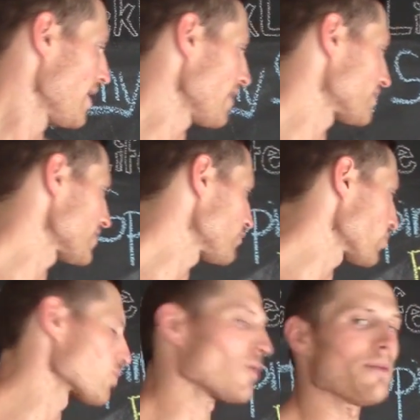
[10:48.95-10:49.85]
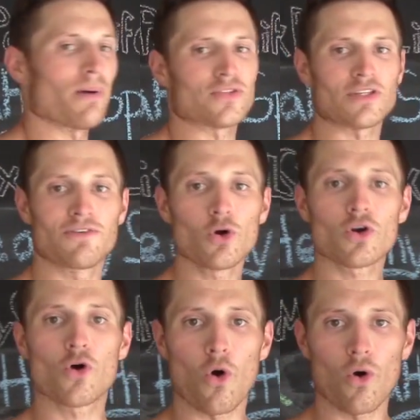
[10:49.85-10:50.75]
And the same thing with weight belts. If
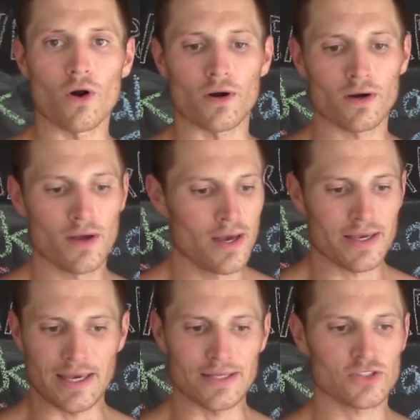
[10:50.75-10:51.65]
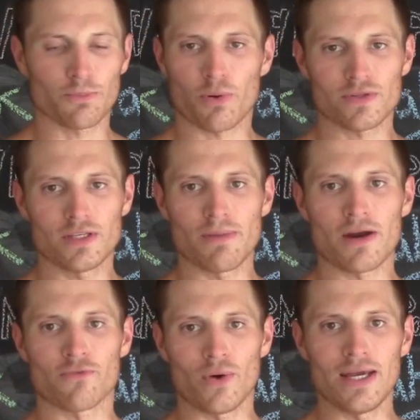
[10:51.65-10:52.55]
your core can't support the
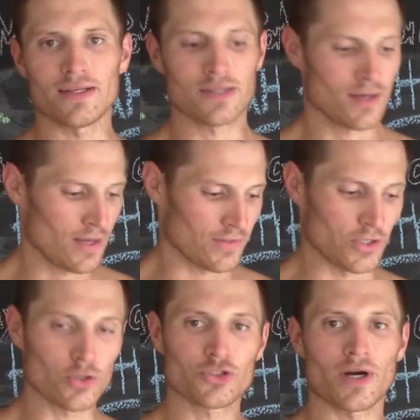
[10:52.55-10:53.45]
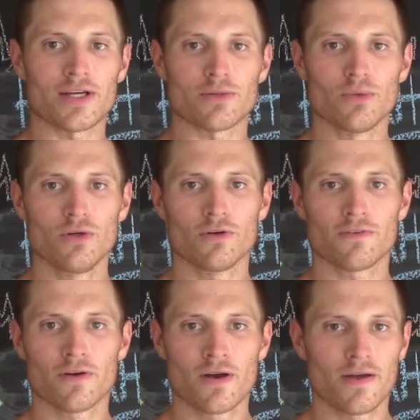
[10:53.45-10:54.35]
amount of weight that you're trying to move,